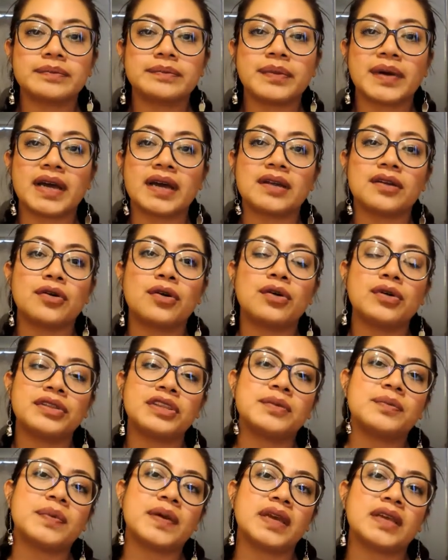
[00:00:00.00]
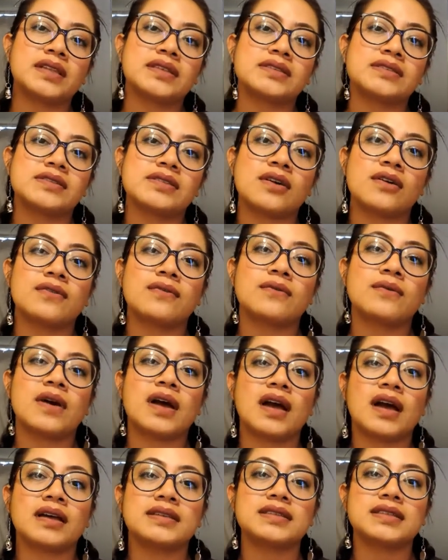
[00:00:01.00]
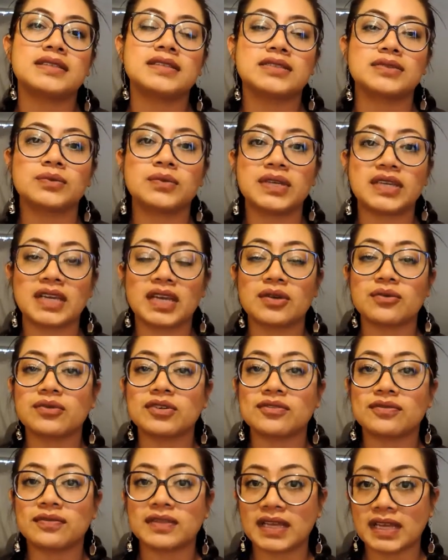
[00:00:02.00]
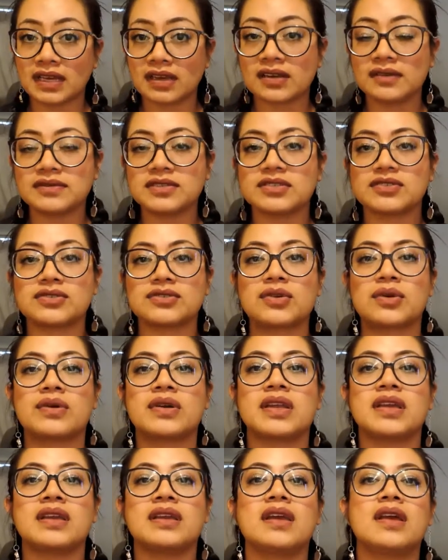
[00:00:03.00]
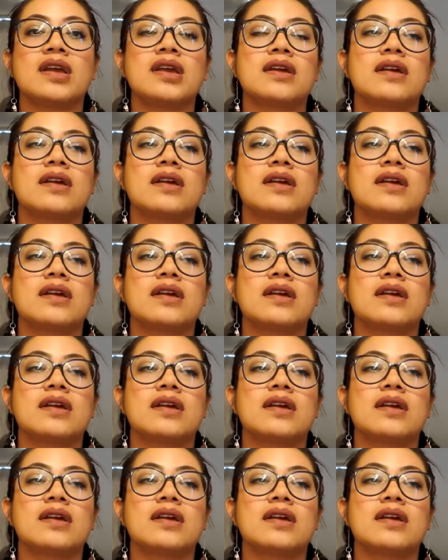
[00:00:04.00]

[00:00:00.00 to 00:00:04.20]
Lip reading: but all depends of what we can reflect of the story,